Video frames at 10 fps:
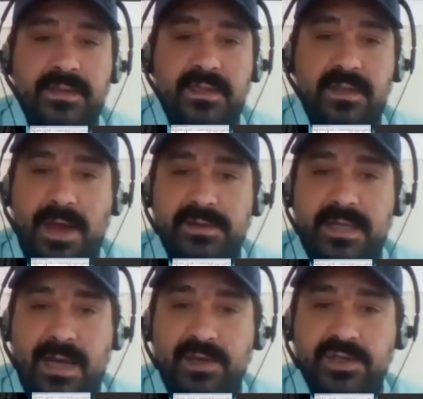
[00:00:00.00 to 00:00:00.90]
is the
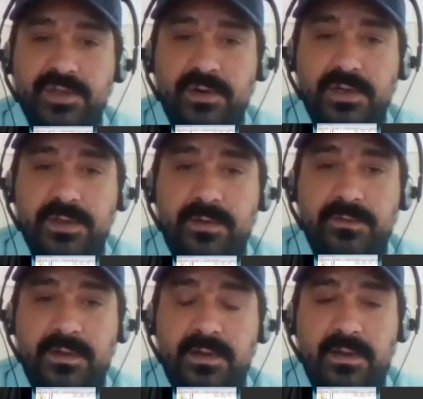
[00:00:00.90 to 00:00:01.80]
monatomic structure
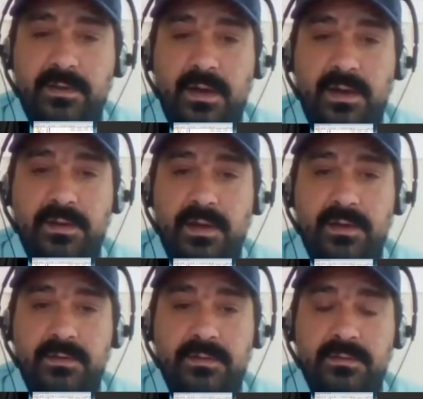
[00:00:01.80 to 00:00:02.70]
of it,
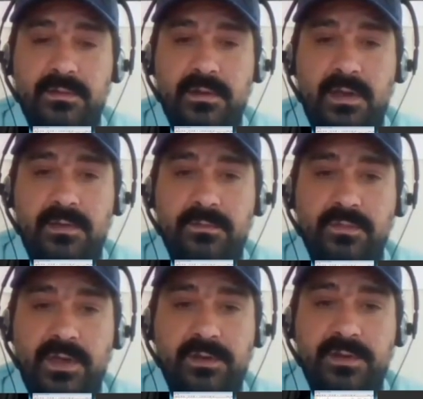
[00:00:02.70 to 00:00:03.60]

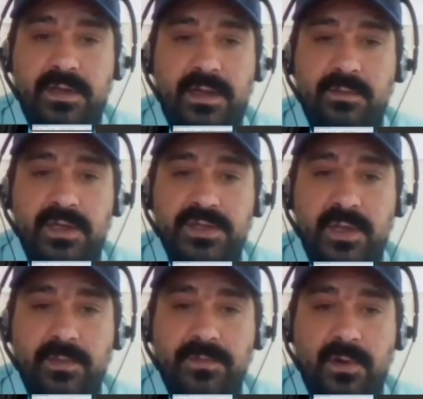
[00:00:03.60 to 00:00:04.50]
unriddled in any way,
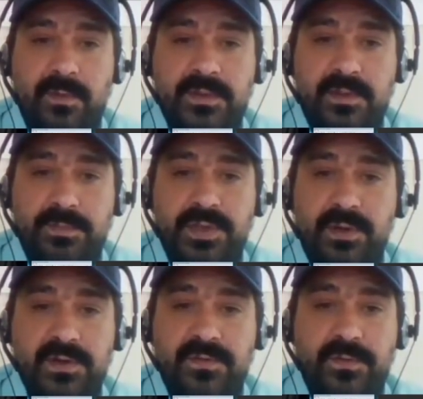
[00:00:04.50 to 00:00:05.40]
shape, or form. It's the
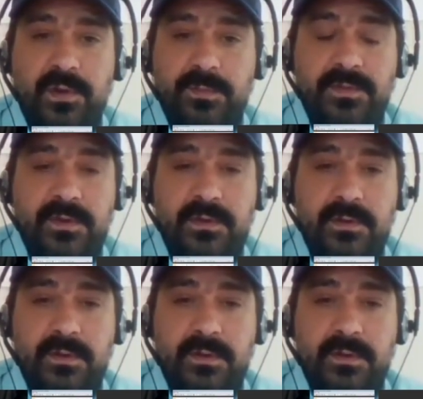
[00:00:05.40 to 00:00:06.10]
purest form of it.